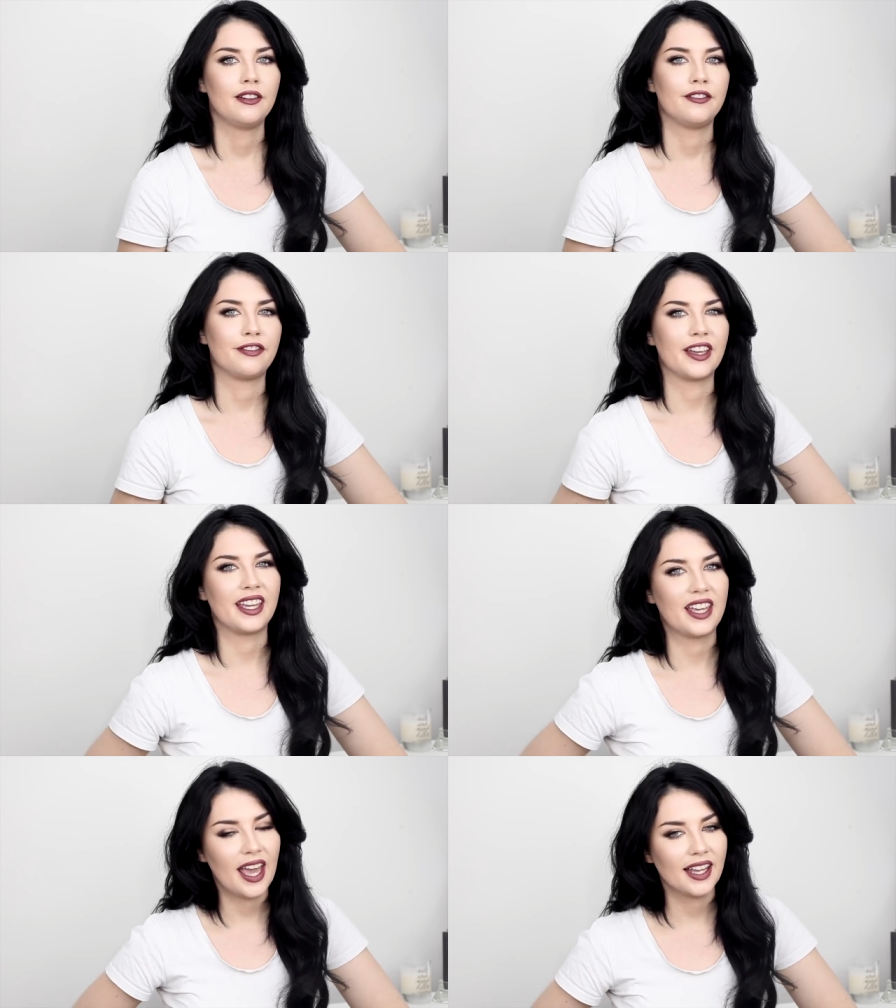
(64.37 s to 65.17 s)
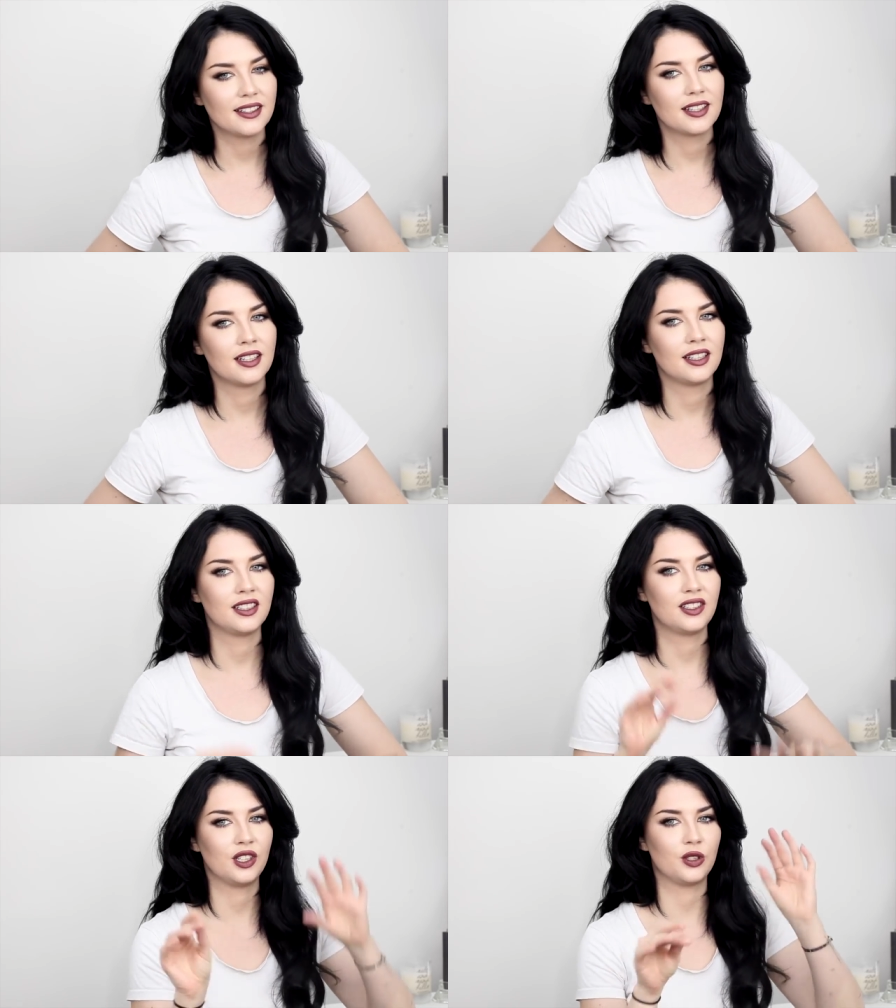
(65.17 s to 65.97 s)
forget
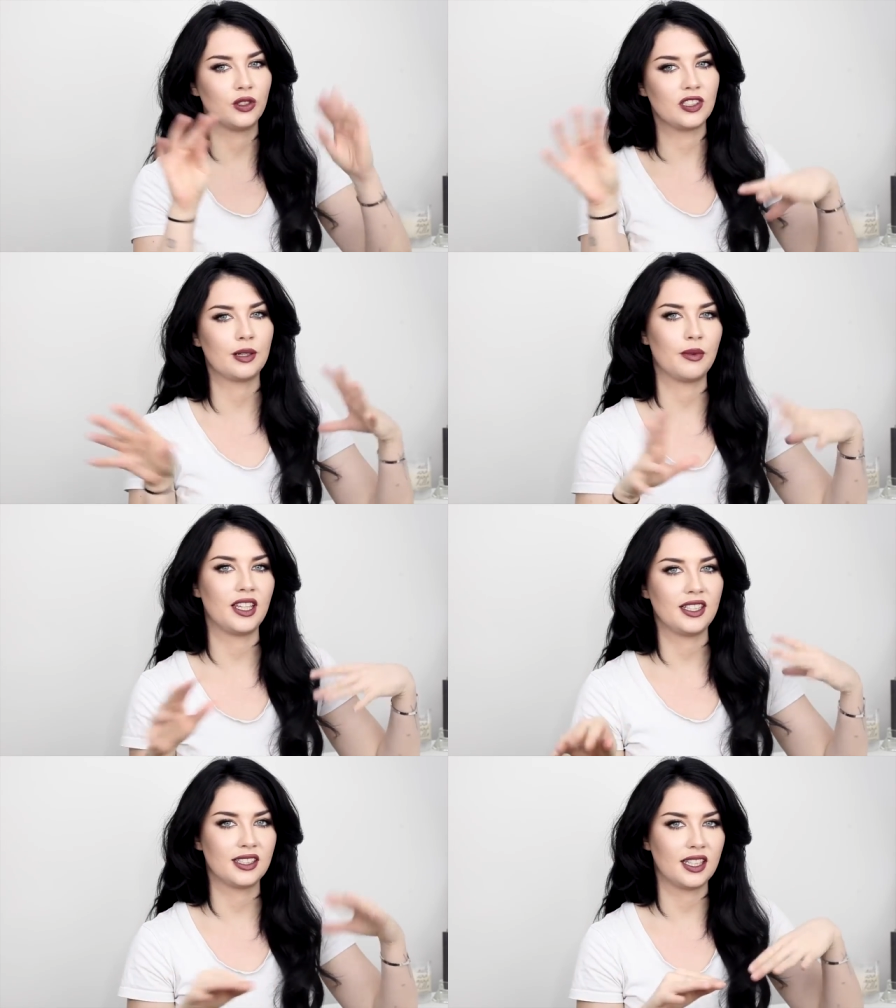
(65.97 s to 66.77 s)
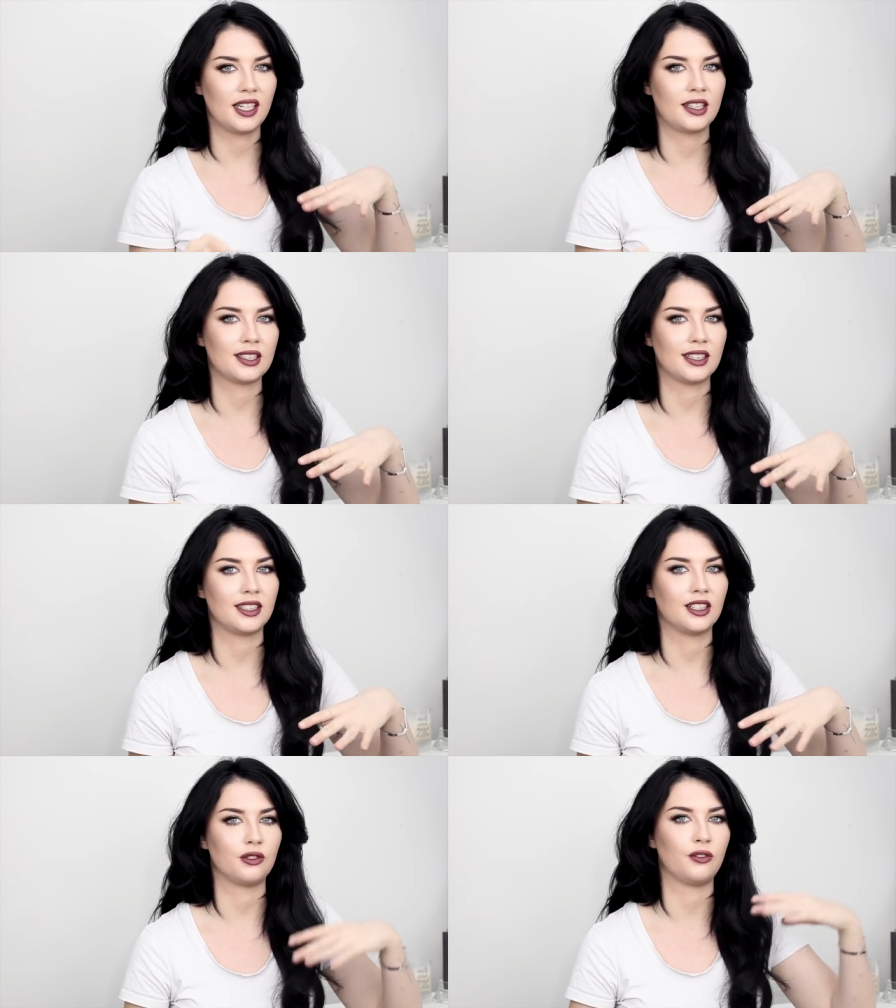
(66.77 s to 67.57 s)
to do some of these things, I
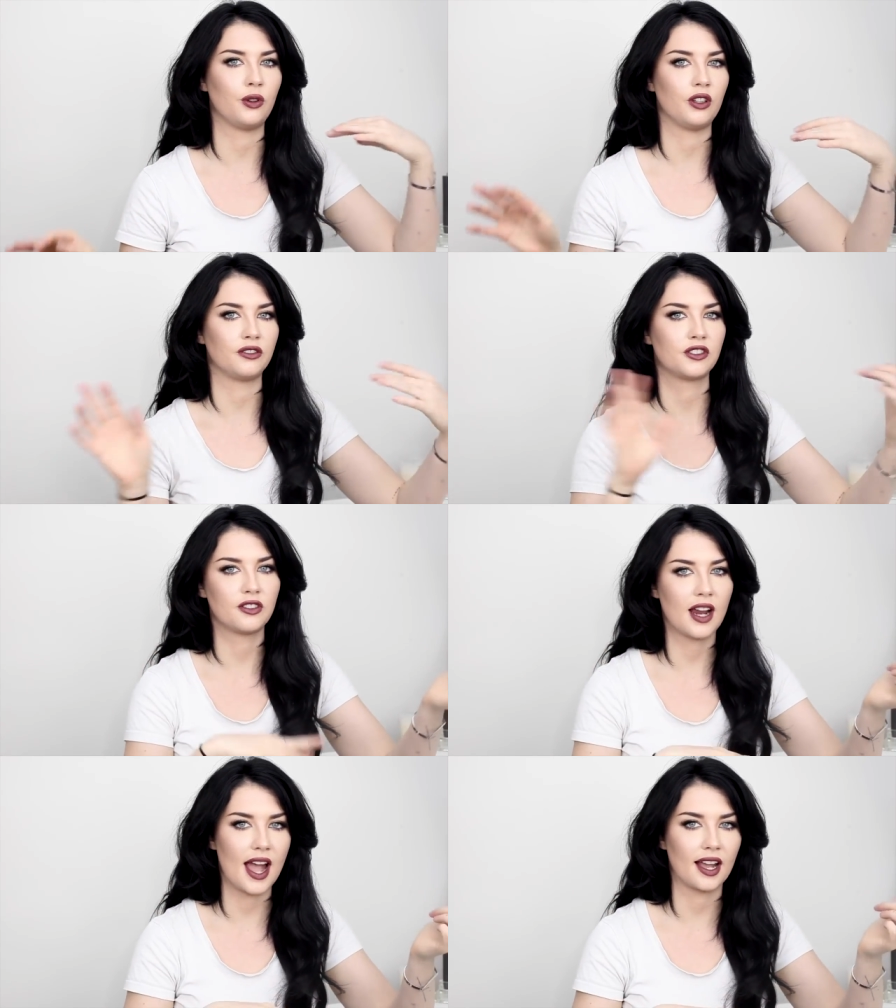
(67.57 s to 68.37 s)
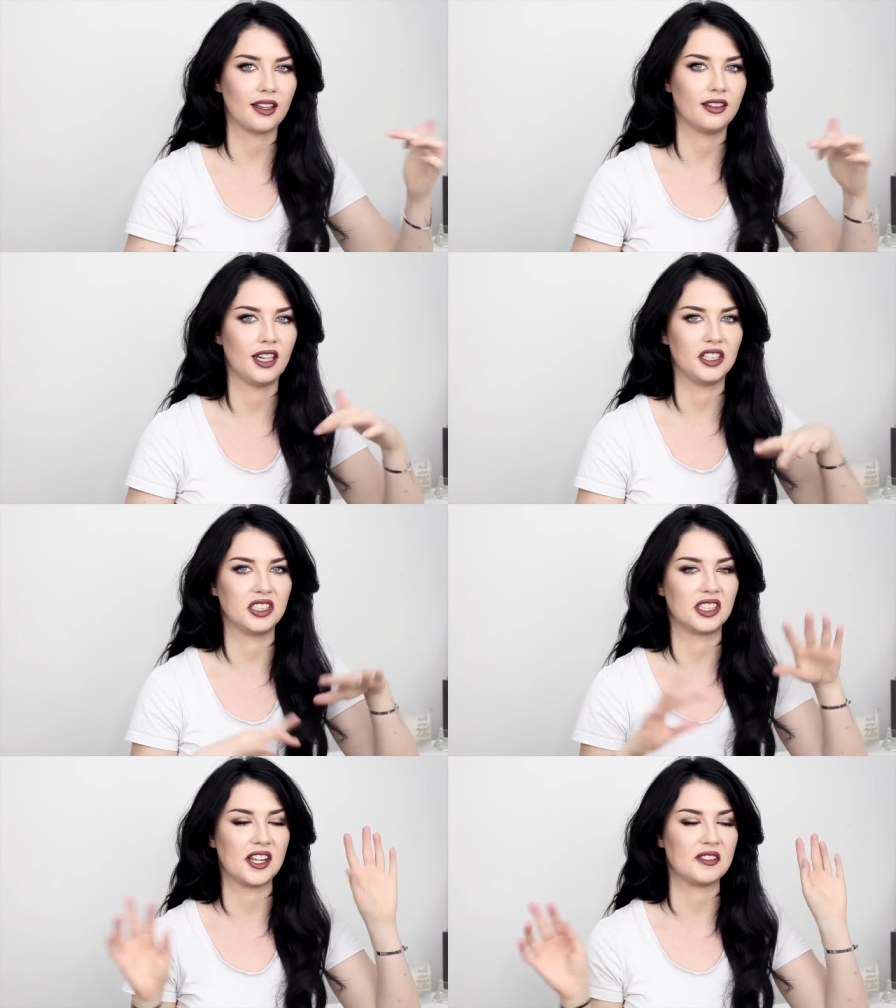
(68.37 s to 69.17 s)
start to fall off track, and then it
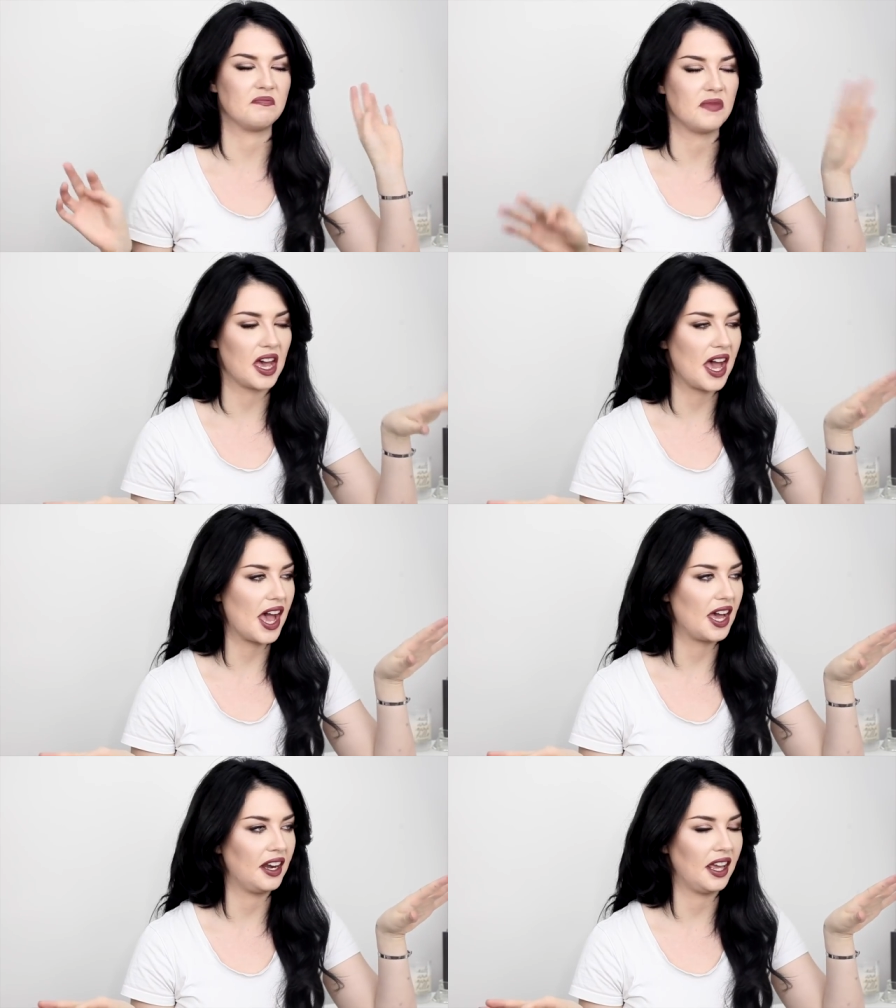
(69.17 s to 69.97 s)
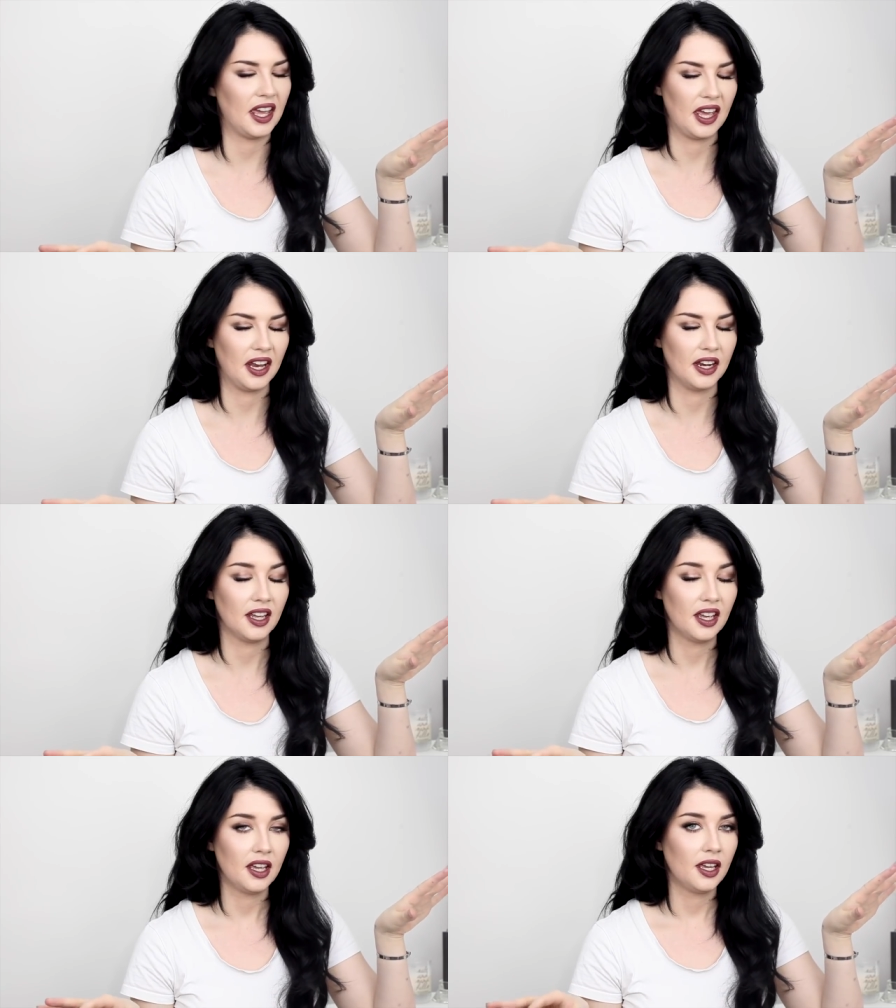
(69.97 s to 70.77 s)
just gets bad.
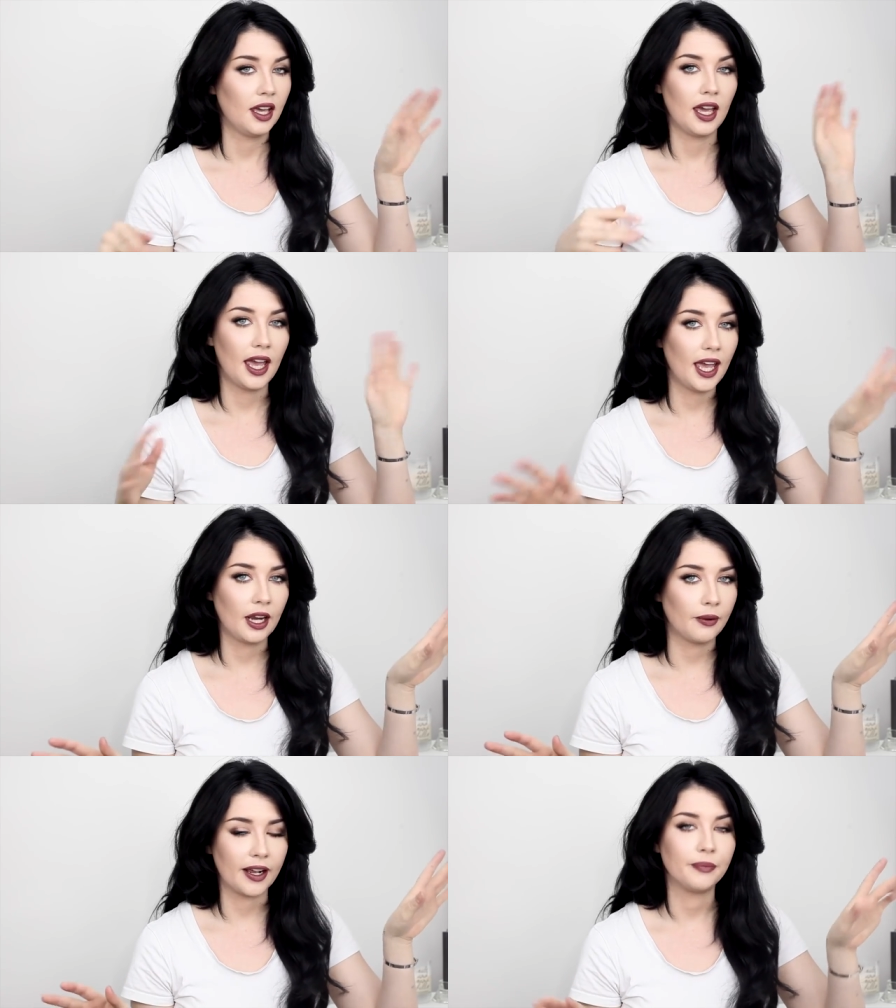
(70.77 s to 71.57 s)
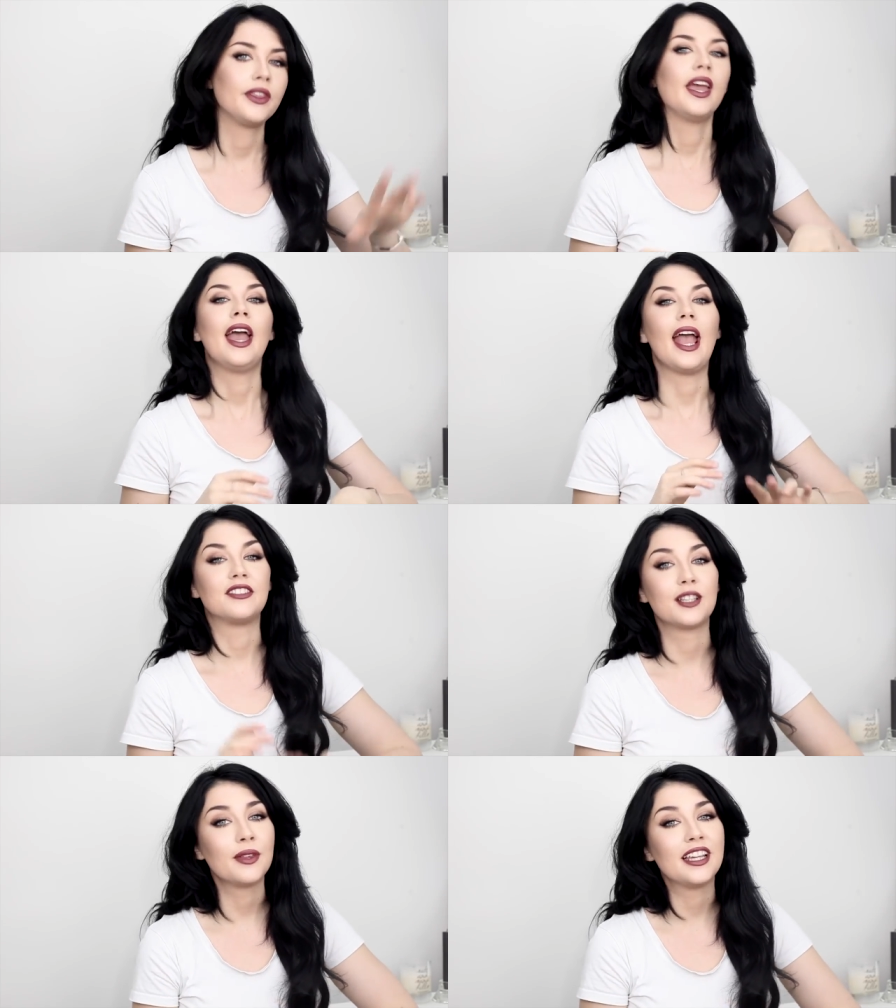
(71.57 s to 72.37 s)
And anyway,
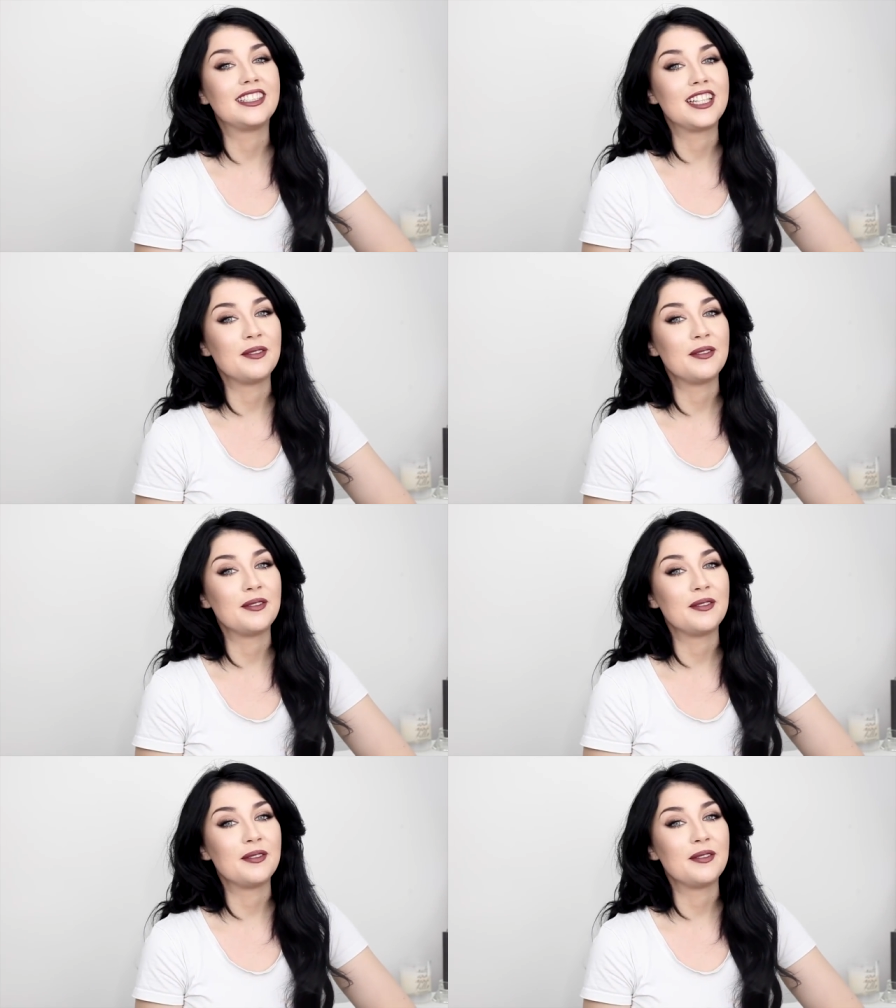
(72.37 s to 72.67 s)
if some of these